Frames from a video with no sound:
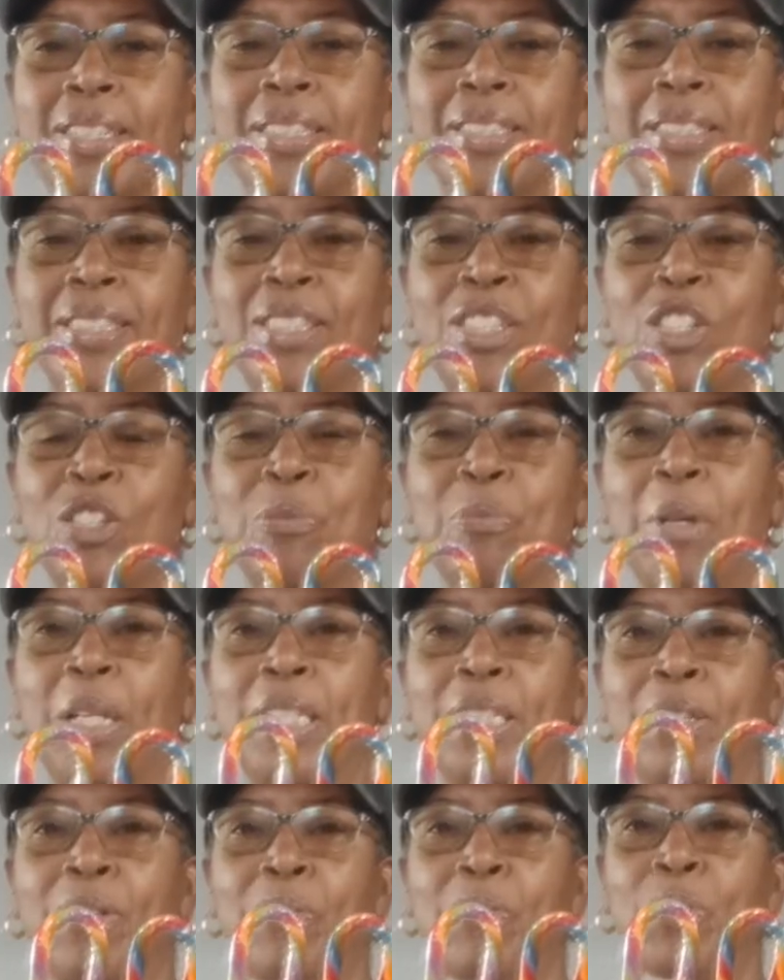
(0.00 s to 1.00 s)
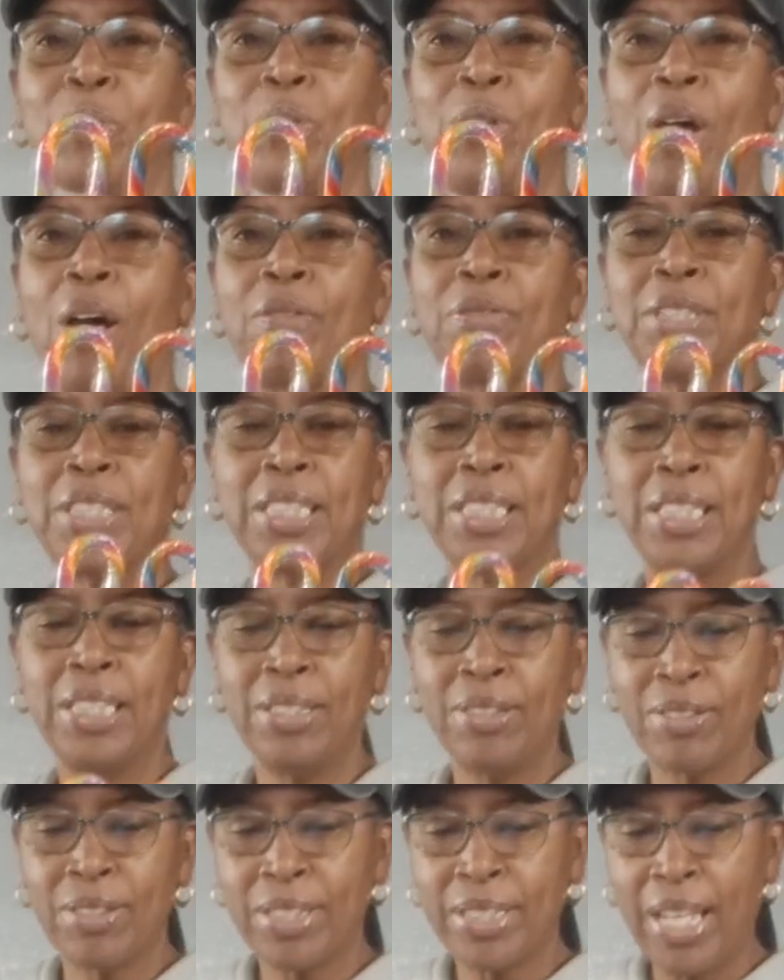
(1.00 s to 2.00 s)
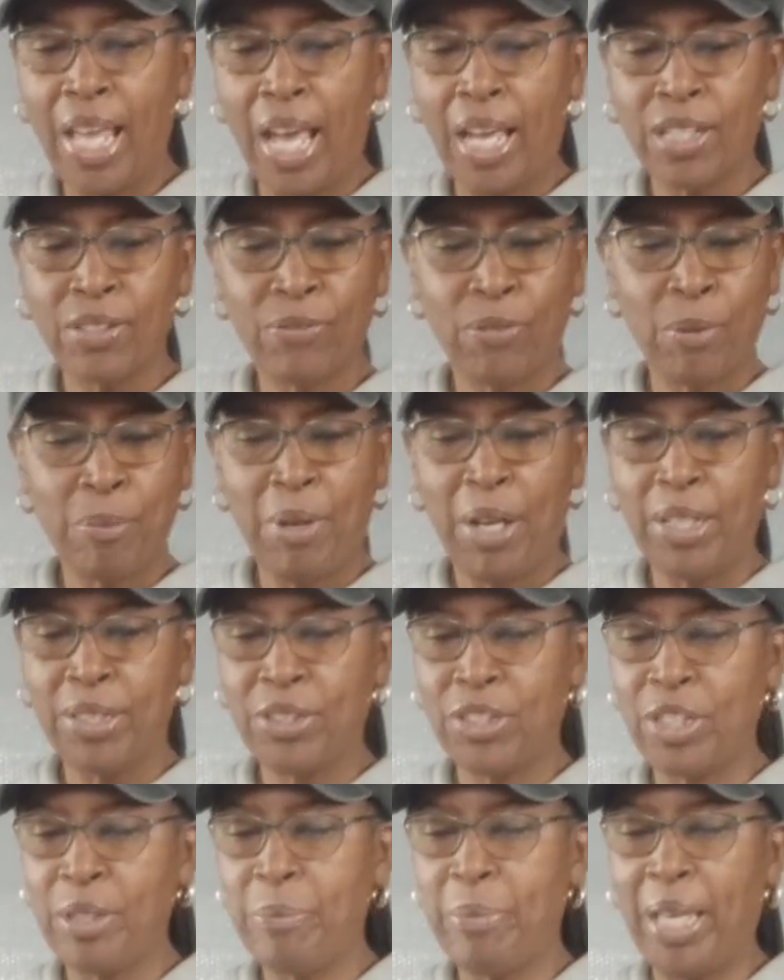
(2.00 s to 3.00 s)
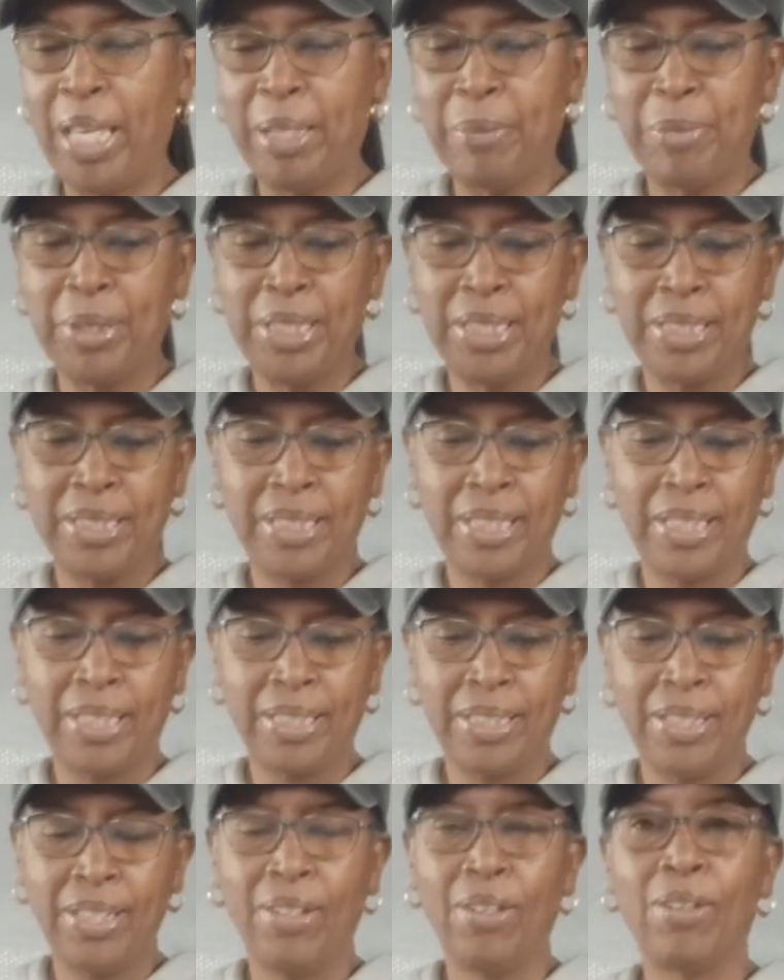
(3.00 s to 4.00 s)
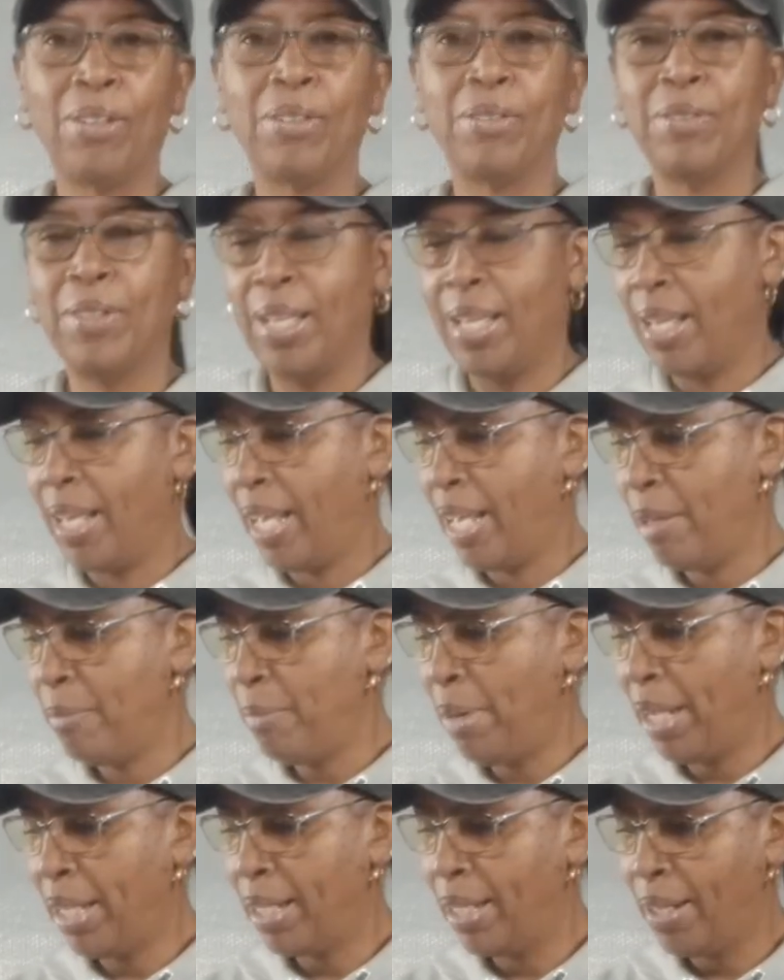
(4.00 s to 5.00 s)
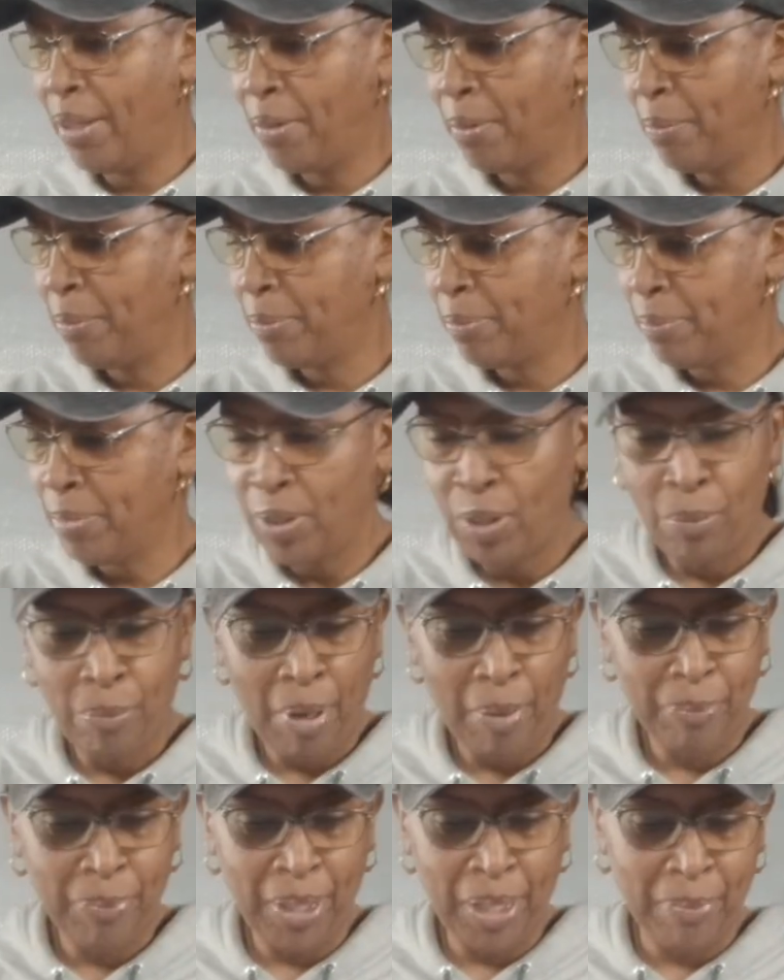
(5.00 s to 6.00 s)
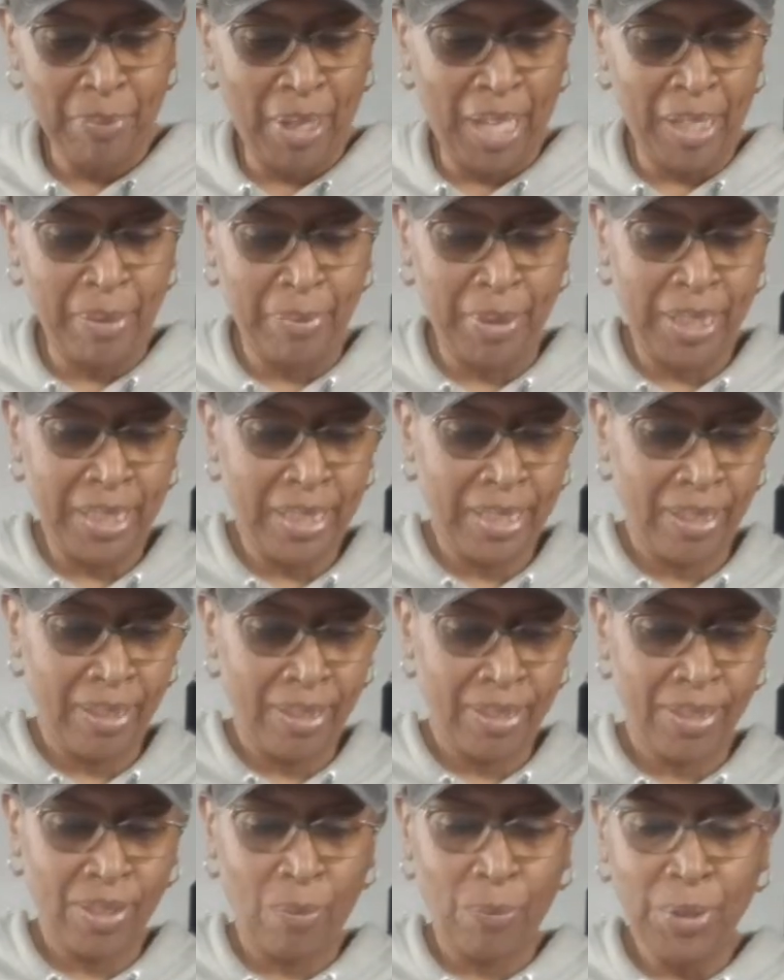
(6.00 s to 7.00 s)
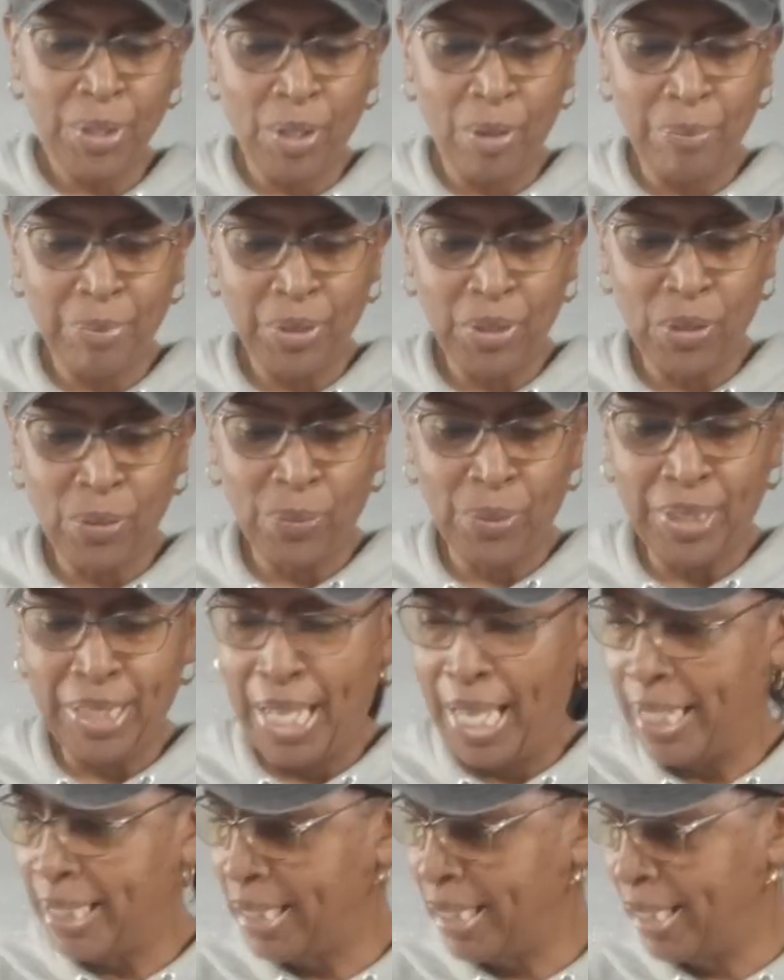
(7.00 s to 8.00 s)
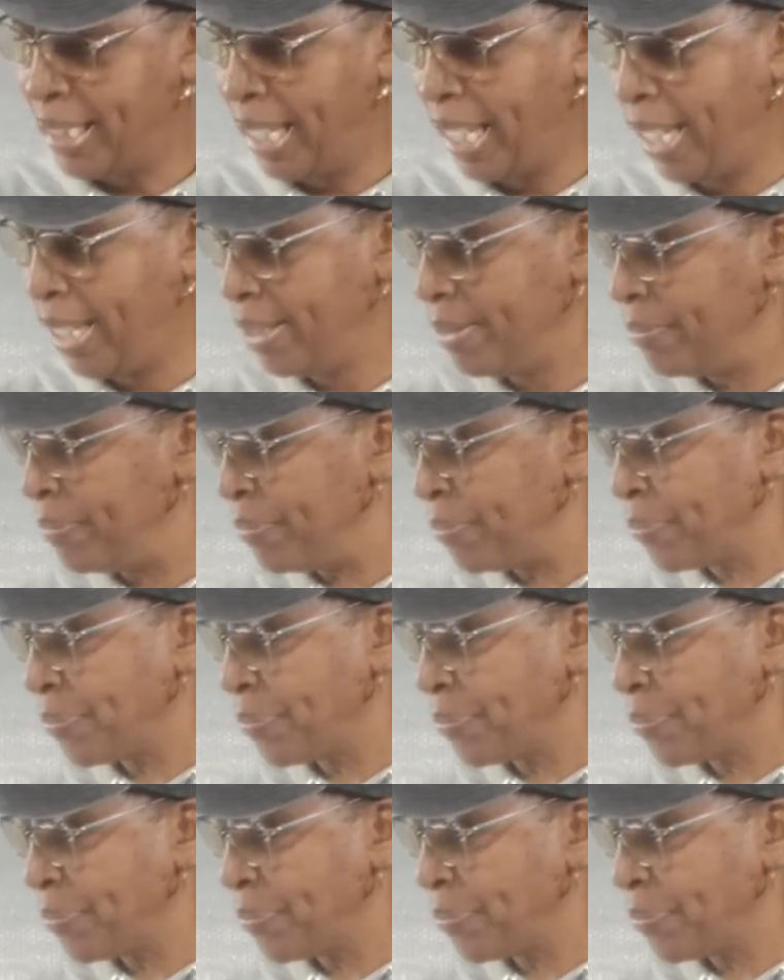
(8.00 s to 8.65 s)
This is my little Rudolph, just little snacks for my G babies and, and my other, my big babies. So we're going to be doing that today.